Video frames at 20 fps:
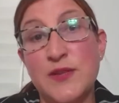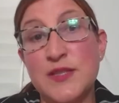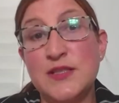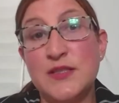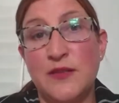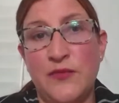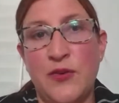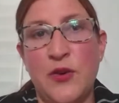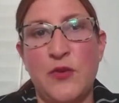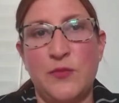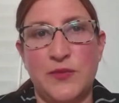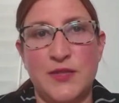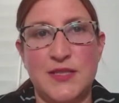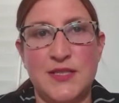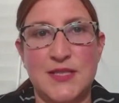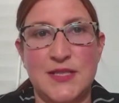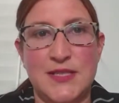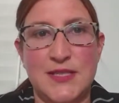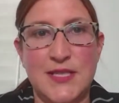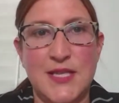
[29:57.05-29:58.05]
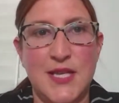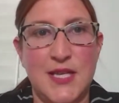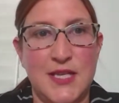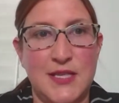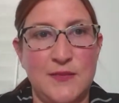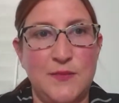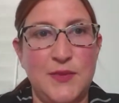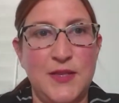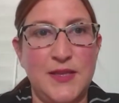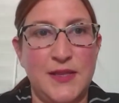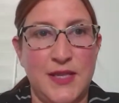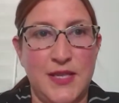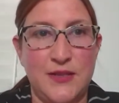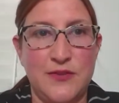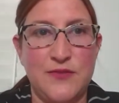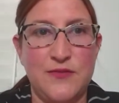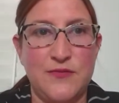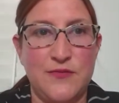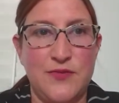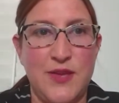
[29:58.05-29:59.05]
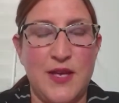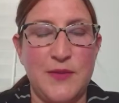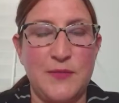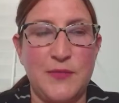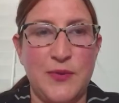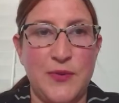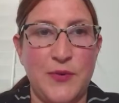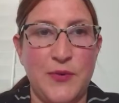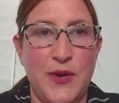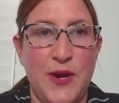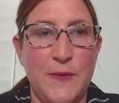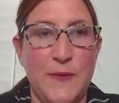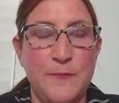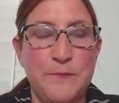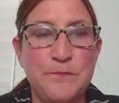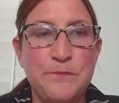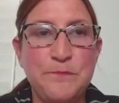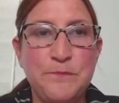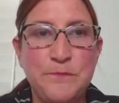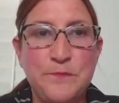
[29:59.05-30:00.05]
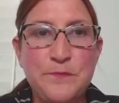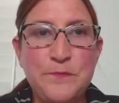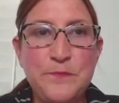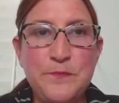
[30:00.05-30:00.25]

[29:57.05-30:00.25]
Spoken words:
risk of homelessness can be linked through that program.